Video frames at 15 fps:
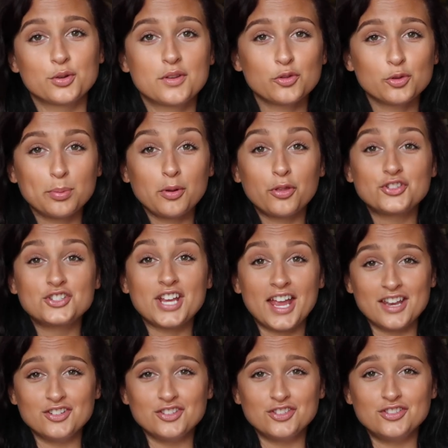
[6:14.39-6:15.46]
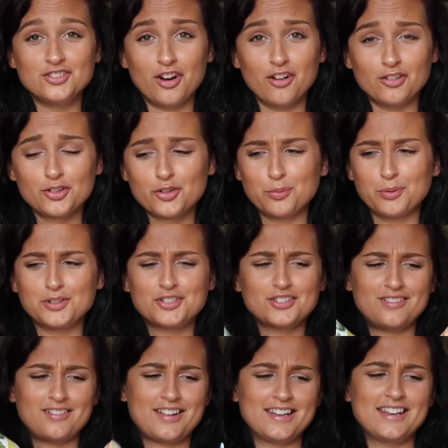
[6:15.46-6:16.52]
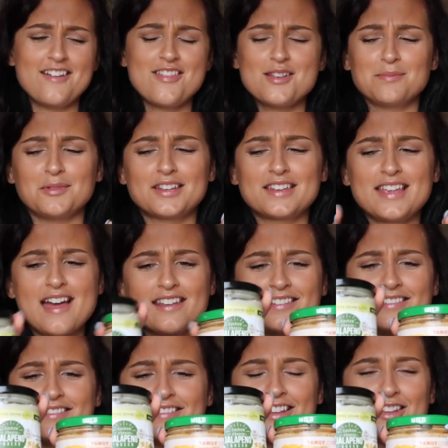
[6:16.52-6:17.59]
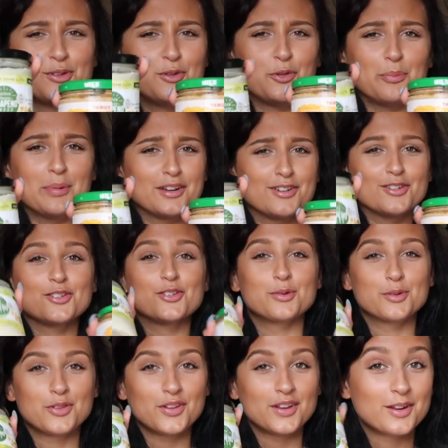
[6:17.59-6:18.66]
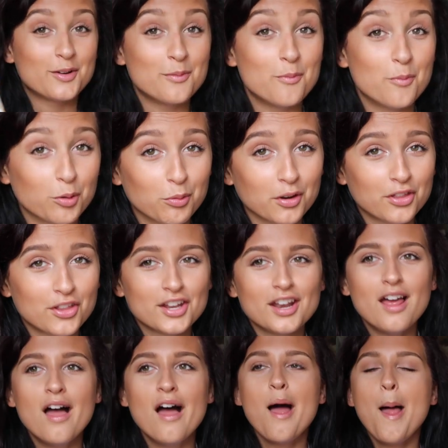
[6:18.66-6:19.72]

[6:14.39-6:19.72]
So these are both $10, which, okay, now that I'm looking at it, this one's bigger, so it's like more worth it.